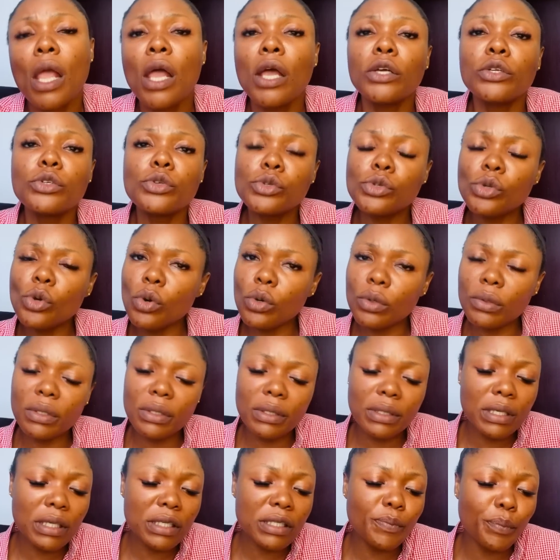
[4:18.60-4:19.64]
So
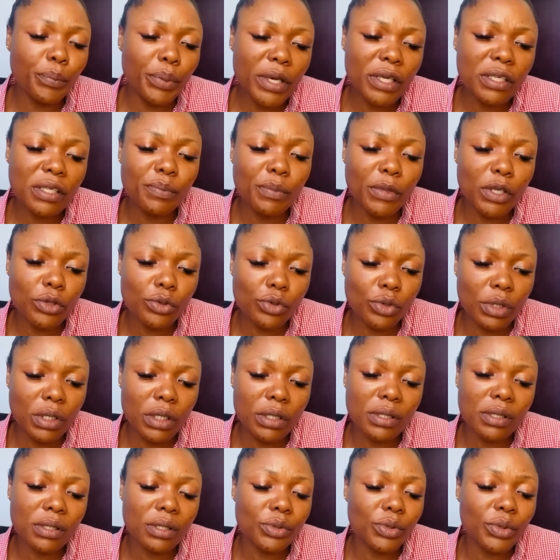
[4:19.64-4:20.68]
this brings me to
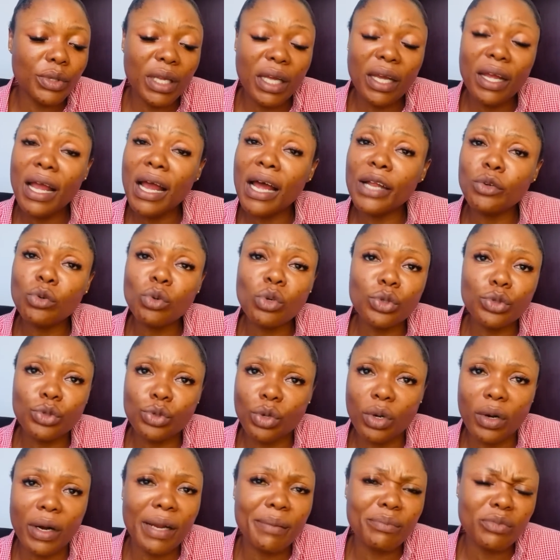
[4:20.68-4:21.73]
this today. I don't want to
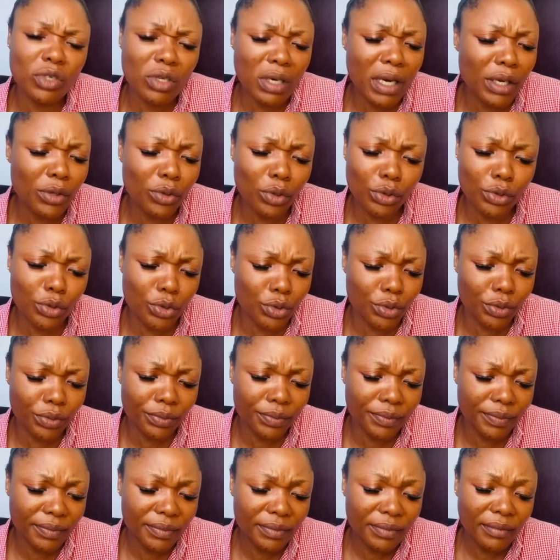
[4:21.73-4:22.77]
cry. I'm trying not to.
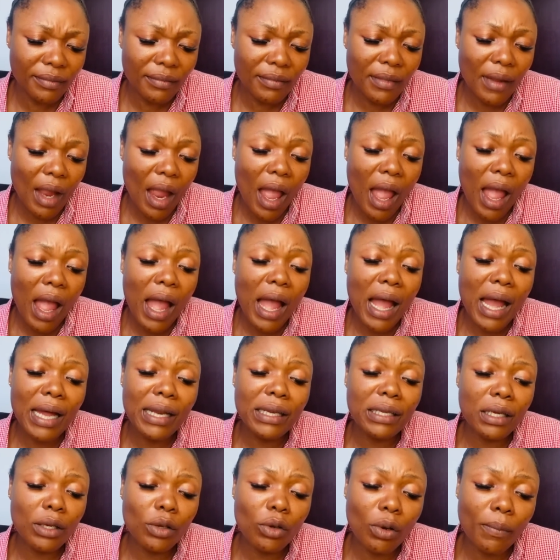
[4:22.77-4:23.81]

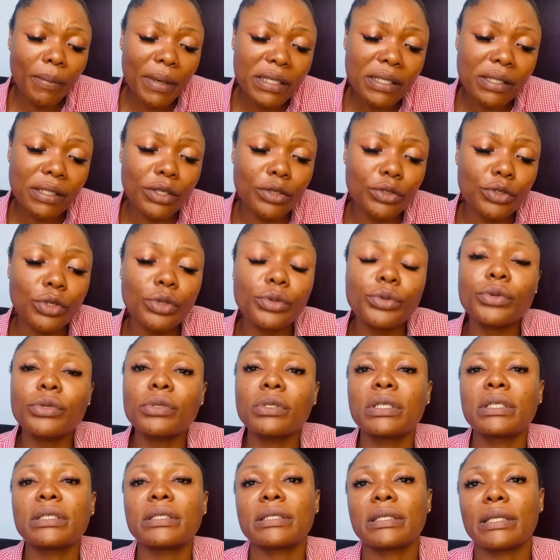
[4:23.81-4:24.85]
And then Obasanjo
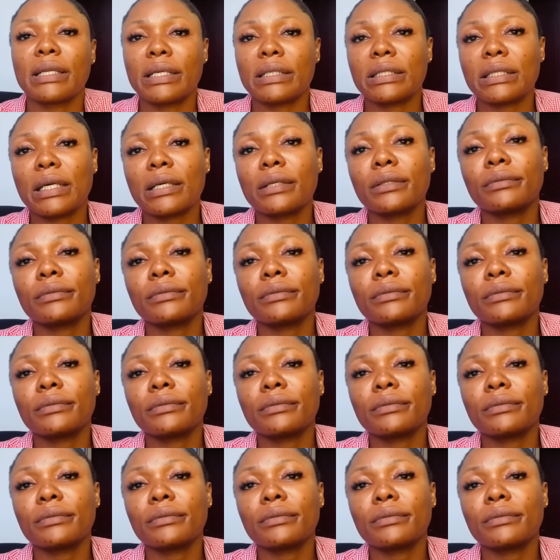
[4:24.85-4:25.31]
wrote this letter.